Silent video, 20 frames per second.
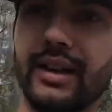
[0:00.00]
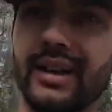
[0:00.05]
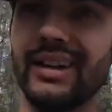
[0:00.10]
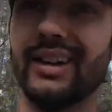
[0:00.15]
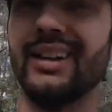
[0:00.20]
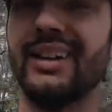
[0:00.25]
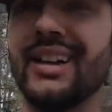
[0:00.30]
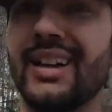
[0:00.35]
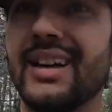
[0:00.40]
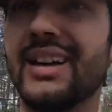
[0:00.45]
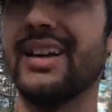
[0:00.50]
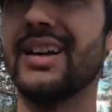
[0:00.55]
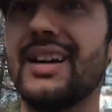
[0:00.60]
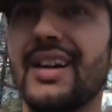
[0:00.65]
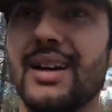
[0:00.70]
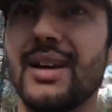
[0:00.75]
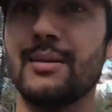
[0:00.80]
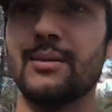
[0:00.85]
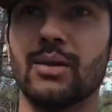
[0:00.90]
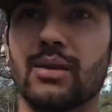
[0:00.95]

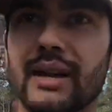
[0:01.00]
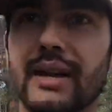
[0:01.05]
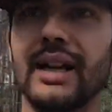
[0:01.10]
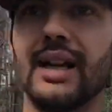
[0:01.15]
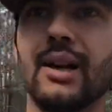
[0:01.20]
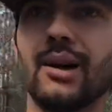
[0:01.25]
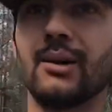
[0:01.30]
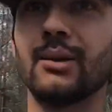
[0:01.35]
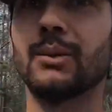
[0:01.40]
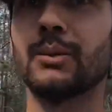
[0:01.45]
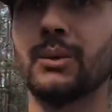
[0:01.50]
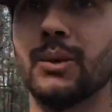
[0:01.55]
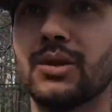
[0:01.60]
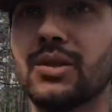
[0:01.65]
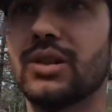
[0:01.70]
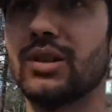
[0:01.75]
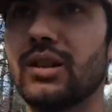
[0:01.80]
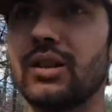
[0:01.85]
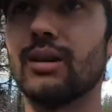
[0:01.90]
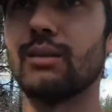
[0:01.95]
But right now
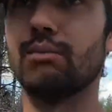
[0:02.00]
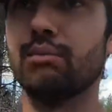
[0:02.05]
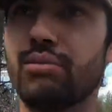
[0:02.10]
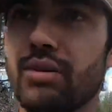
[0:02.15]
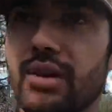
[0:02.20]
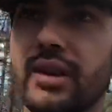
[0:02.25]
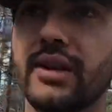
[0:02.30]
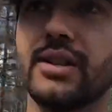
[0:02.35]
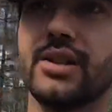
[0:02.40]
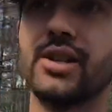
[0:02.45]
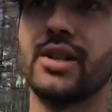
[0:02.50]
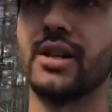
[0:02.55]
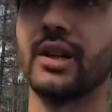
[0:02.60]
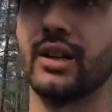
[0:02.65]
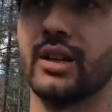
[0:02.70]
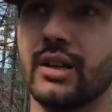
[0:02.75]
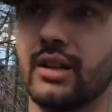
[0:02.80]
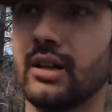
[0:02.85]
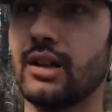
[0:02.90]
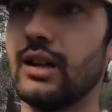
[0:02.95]
there's a little bridge
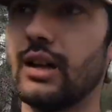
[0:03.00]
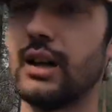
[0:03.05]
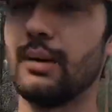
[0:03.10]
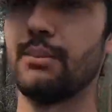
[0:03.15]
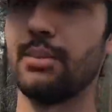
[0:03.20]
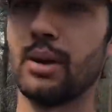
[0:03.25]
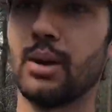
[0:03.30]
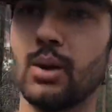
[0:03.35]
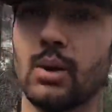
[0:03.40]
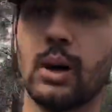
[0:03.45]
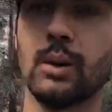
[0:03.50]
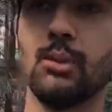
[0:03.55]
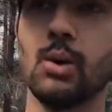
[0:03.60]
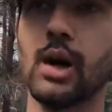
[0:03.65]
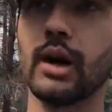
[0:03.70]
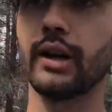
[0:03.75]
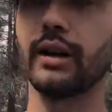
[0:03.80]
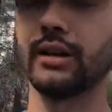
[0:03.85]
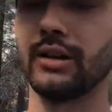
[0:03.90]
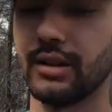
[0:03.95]
up here where I'm
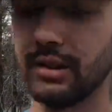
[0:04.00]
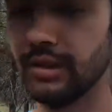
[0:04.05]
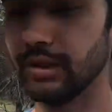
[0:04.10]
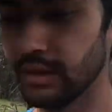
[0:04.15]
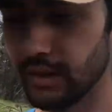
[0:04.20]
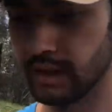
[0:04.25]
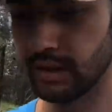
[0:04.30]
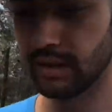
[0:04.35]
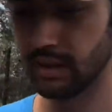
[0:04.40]
walking to,